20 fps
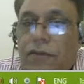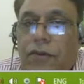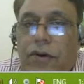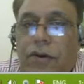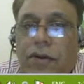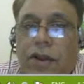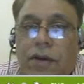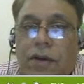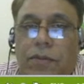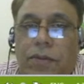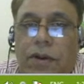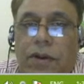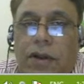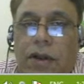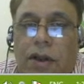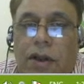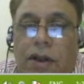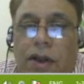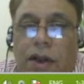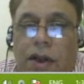For example,
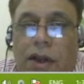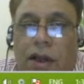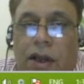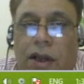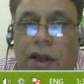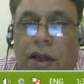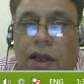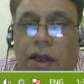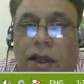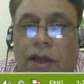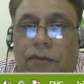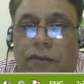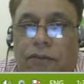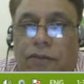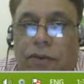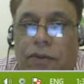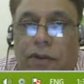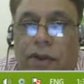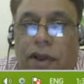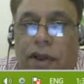
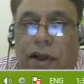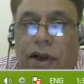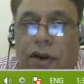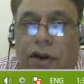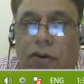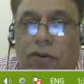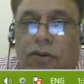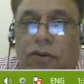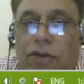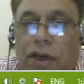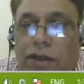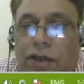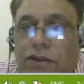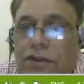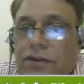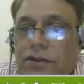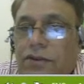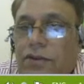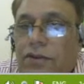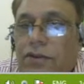if there are two
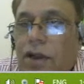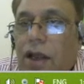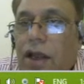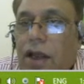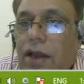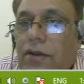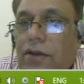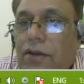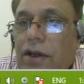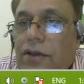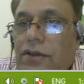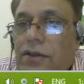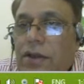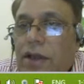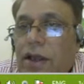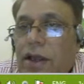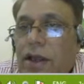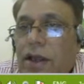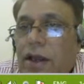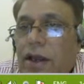sections like
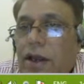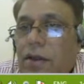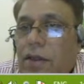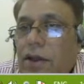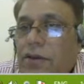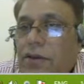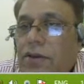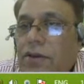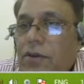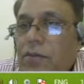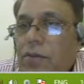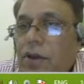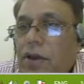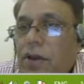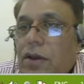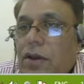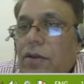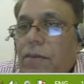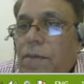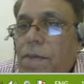section A and section
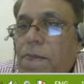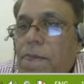B,